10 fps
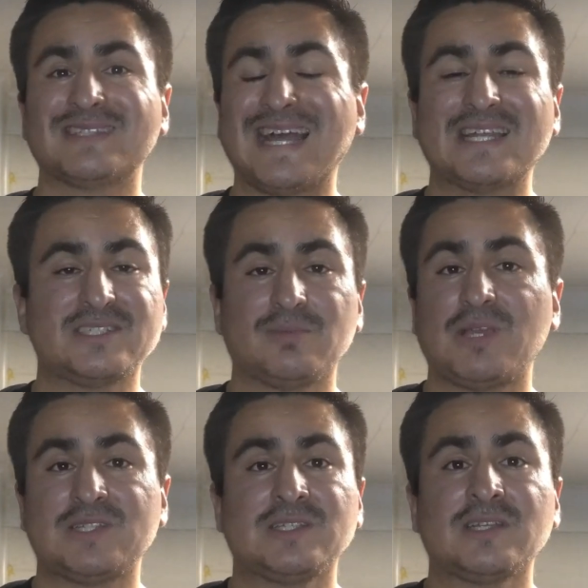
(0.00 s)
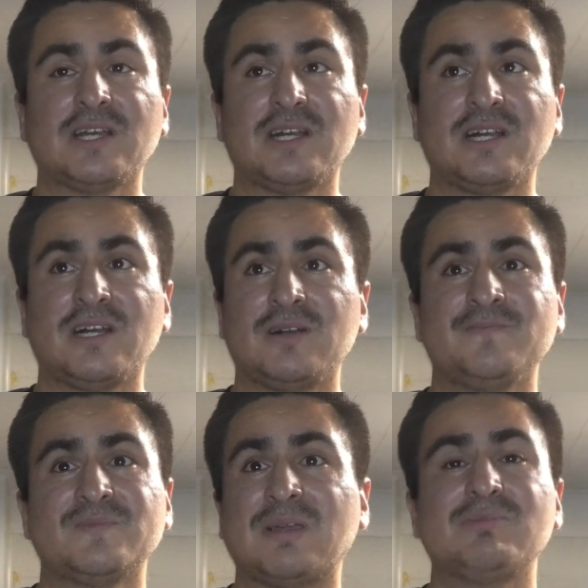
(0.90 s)
That is amazing.
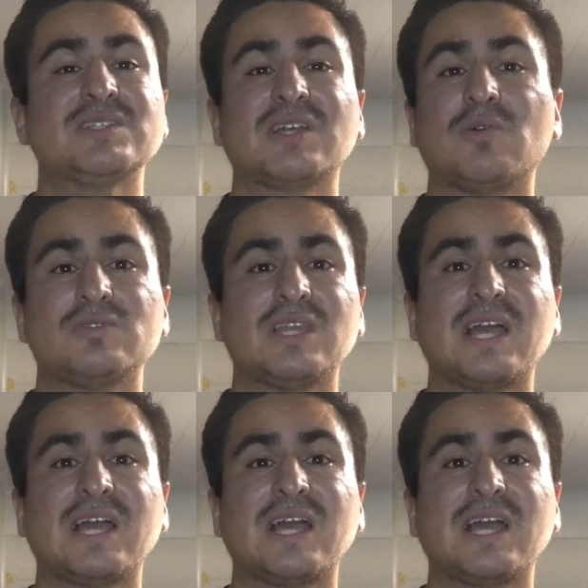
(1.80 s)
That means I only